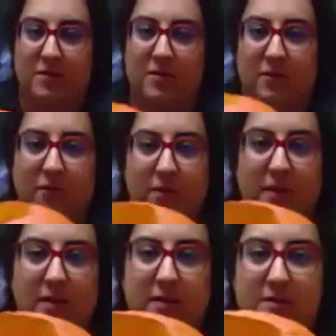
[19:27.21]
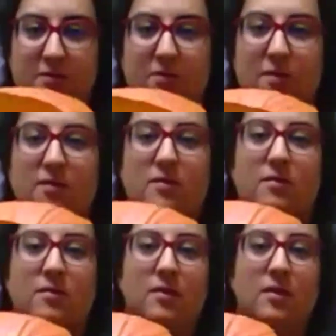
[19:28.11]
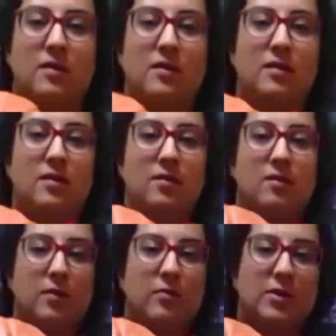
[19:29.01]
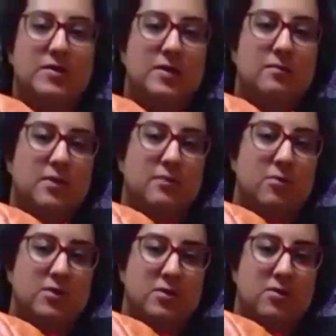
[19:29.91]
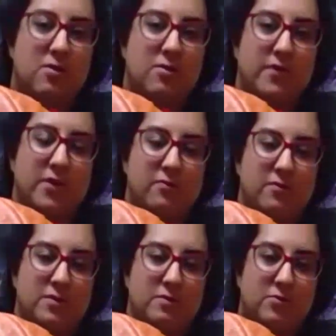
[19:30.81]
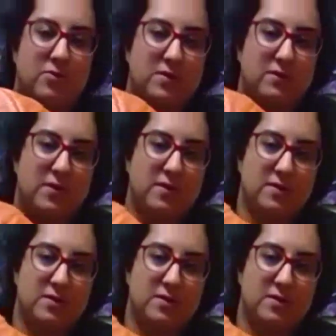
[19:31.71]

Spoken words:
So for the inside, remember I said we want to carve out most of it,